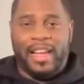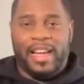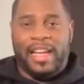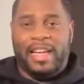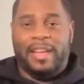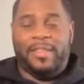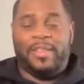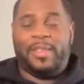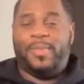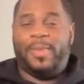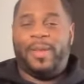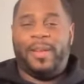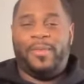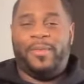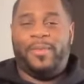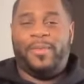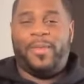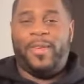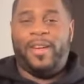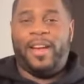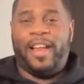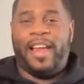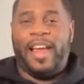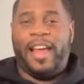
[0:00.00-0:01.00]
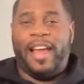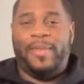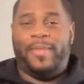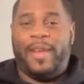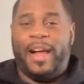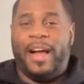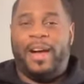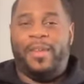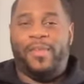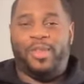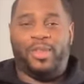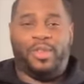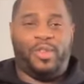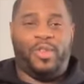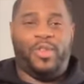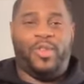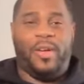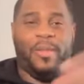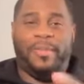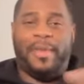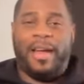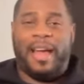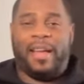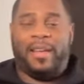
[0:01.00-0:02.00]
And I know spending 4 hours
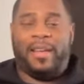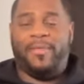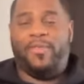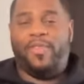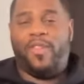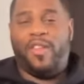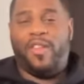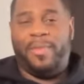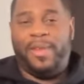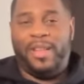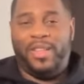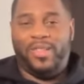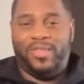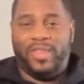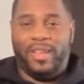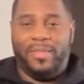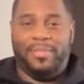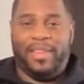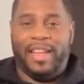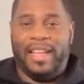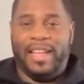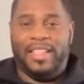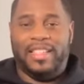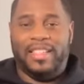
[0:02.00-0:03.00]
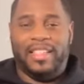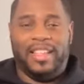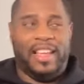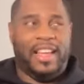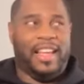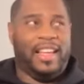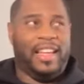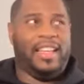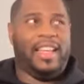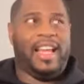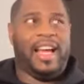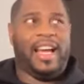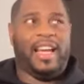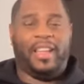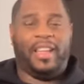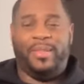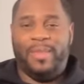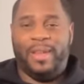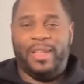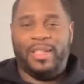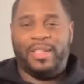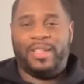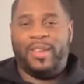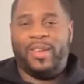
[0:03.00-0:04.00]
going back and forth between places, getting
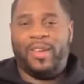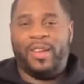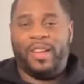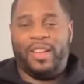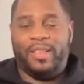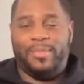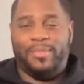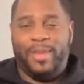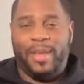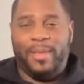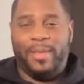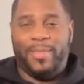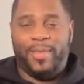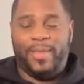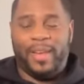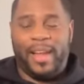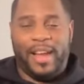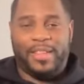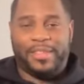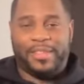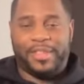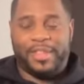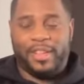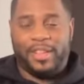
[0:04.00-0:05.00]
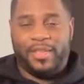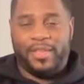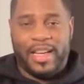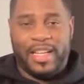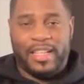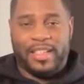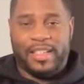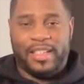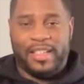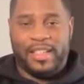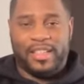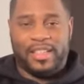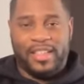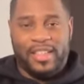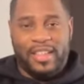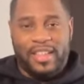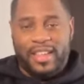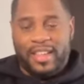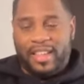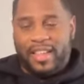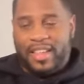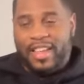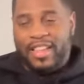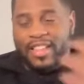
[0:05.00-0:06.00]
documents, talking to people, answering questions,
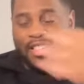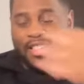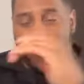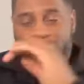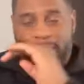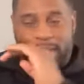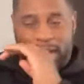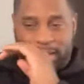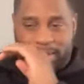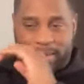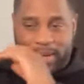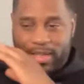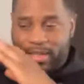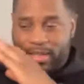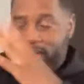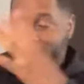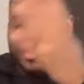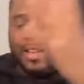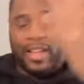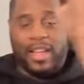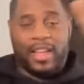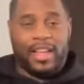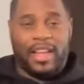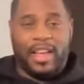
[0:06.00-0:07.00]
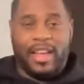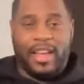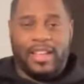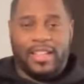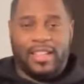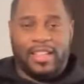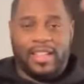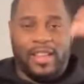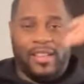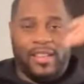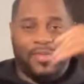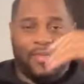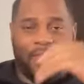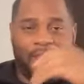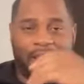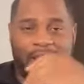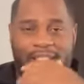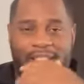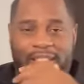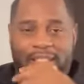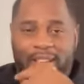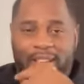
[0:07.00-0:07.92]
kissing babies, all that kind of stuff, man.